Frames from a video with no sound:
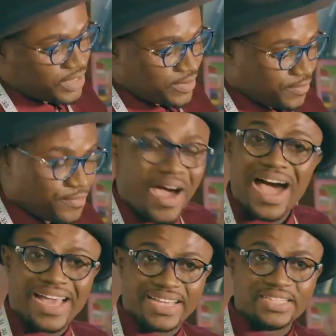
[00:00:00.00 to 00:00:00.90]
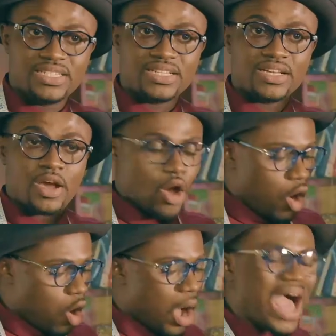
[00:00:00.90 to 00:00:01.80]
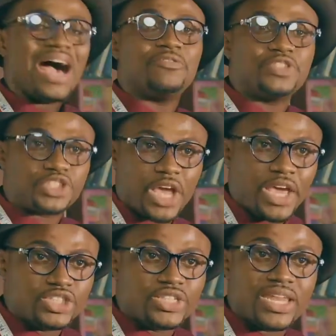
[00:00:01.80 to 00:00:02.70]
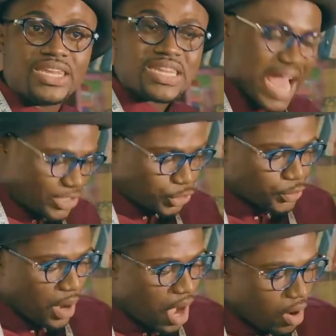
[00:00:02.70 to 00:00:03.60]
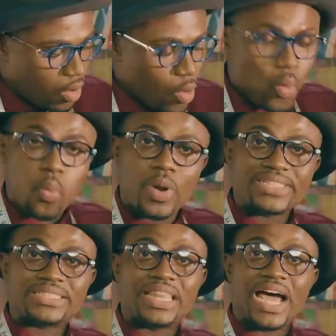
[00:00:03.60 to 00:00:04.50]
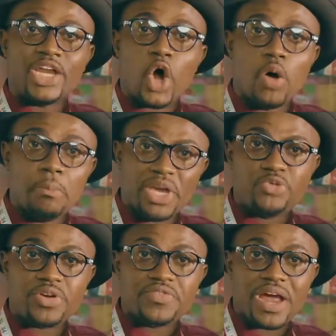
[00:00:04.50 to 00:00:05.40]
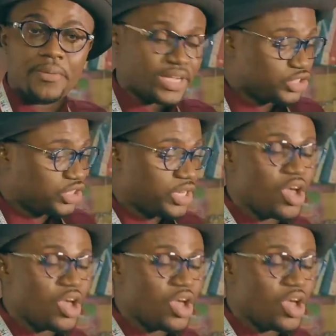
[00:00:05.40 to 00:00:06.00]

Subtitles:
defined or I have changed the natural waistline or midriff direction